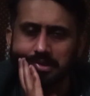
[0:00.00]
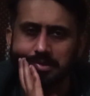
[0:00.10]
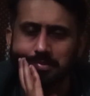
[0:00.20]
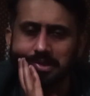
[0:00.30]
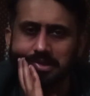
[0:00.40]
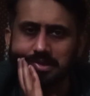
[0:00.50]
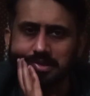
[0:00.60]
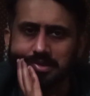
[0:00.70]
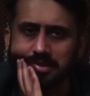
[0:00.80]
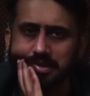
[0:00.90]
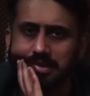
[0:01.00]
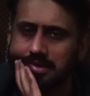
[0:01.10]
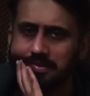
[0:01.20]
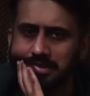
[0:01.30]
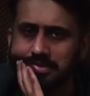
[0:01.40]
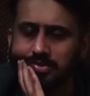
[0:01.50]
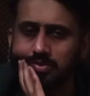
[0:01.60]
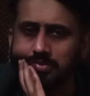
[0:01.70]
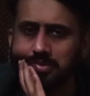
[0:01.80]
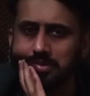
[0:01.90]
it, but advise
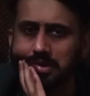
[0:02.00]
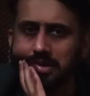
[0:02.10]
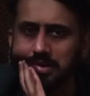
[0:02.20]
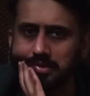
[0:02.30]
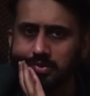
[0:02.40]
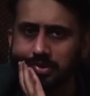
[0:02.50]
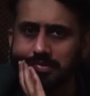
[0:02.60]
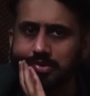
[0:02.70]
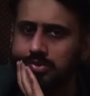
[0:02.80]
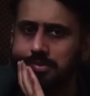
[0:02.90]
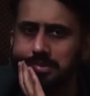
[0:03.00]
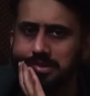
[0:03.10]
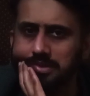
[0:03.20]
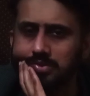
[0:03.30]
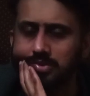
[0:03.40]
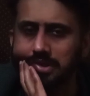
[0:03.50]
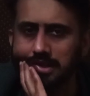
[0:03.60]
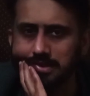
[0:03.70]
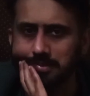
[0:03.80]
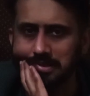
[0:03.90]
to refer to the patient to the
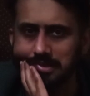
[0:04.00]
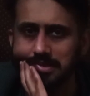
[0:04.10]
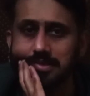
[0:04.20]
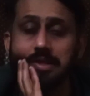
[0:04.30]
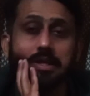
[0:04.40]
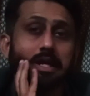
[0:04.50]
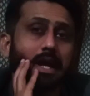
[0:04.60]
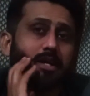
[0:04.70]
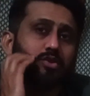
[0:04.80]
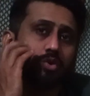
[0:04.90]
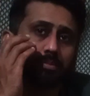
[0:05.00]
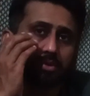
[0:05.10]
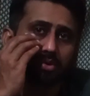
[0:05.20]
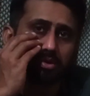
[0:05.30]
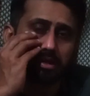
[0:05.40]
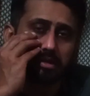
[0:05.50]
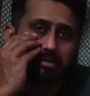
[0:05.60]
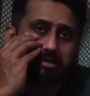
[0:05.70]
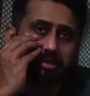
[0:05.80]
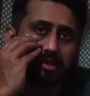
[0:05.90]
eye specialist. Acropion
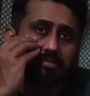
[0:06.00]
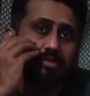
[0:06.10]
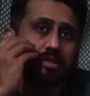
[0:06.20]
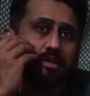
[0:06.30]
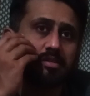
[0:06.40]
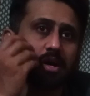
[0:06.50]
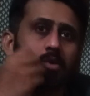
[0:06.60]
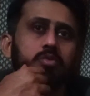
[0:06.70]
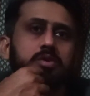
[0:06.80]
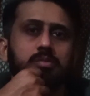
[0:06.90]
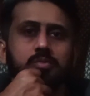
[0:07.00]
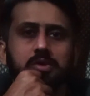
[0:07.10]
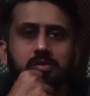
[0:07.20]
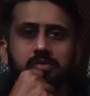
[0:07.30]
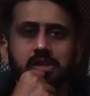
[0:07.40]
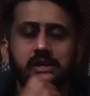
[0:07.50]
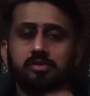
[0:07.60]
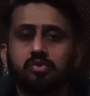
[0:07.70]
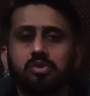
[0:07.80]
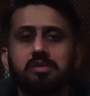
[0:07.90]
is if there is outward movement of the eye,
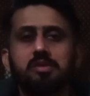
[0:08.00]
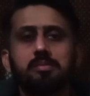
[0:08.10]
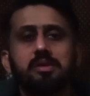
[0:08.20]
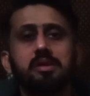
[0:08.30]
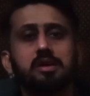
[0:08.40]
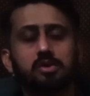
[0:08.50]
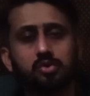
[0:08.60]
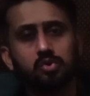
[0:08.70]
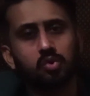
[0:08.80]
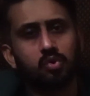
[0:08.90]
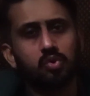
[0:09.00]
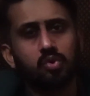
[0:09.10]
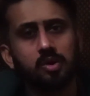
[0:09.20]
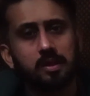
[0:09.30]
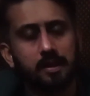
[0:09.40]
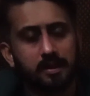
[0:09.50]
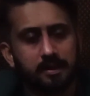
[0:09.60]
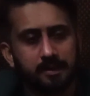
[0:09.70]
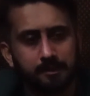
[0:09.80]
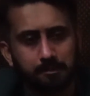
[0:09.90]
so there will be no
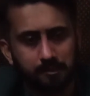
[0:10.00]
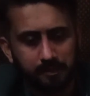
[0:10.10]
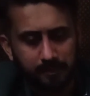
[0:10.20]
the